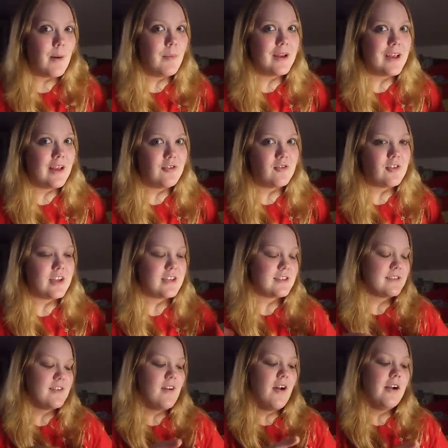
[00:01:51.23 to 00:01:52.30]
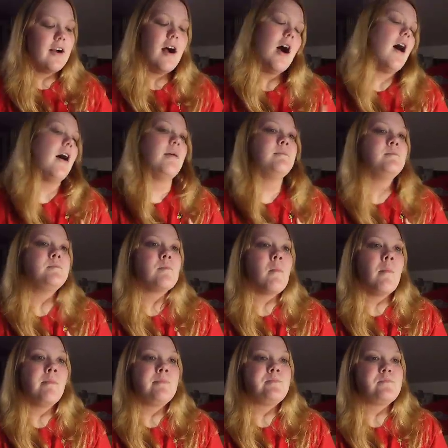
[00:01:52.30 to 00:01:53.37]
I'm going to get through this. Um,
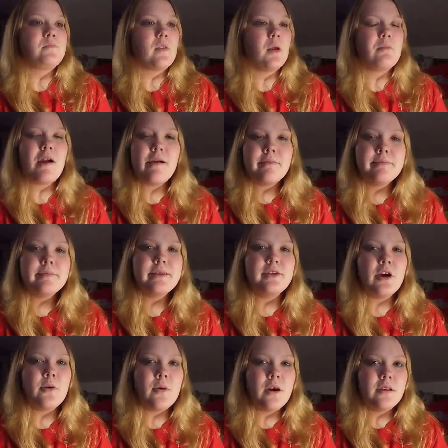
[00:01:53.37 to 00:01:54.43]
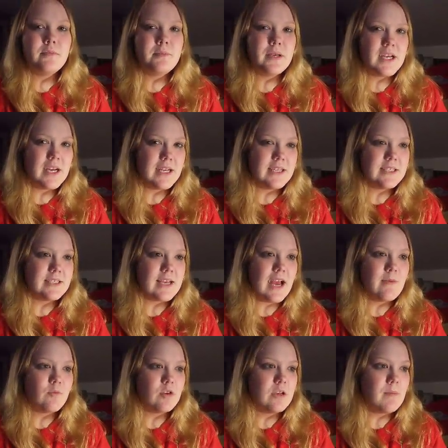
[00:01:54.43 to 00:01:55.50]
probably no one because
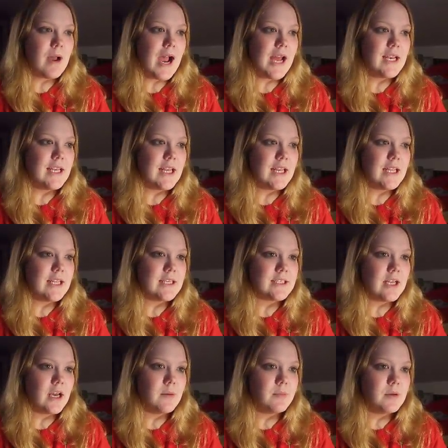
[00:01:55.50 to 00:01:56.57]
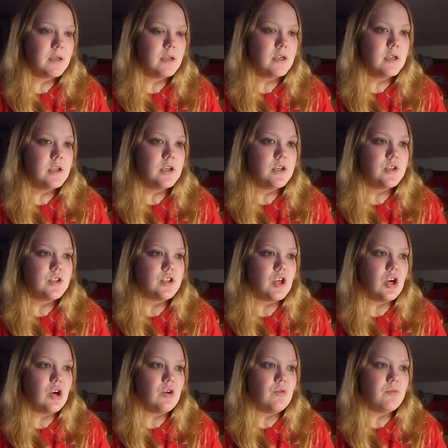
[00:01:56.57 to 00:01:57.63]
I'm really behind in getting this up.
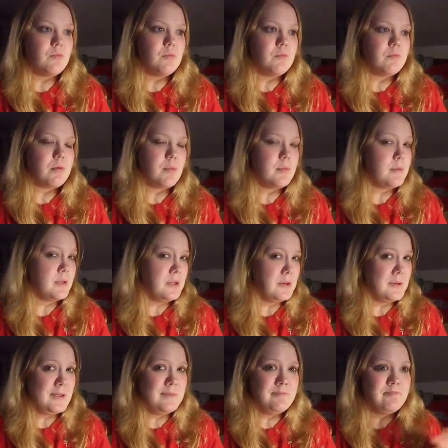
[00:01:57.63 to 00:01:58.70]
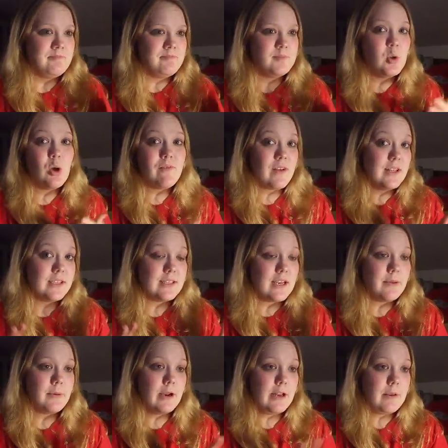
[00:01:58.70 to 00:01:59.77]
So, probably no one. No offense to
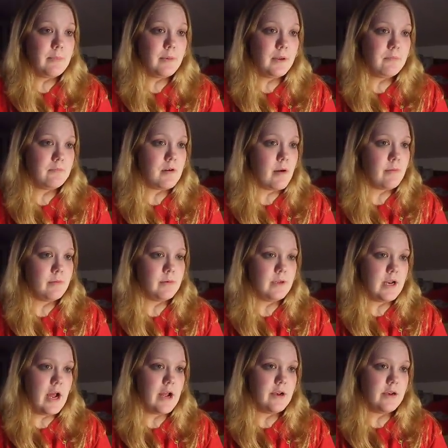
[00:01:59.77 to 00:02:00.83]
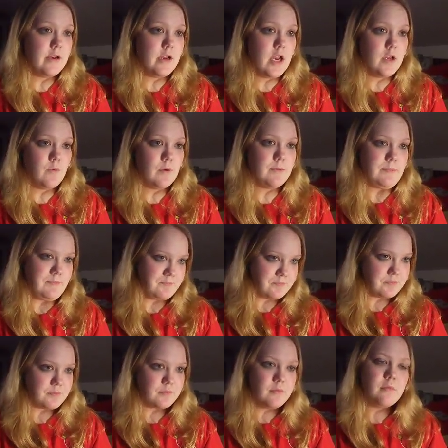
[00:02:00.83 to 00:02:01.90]
anybody, but probably not anyone.
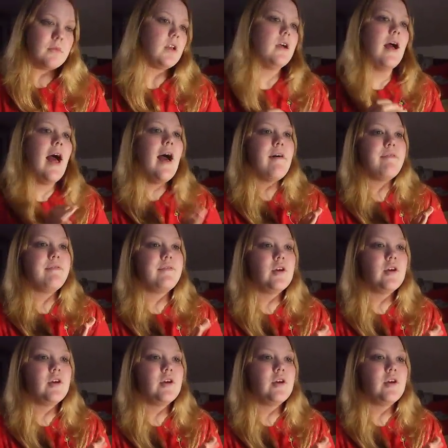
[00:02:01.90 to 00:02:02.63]
F.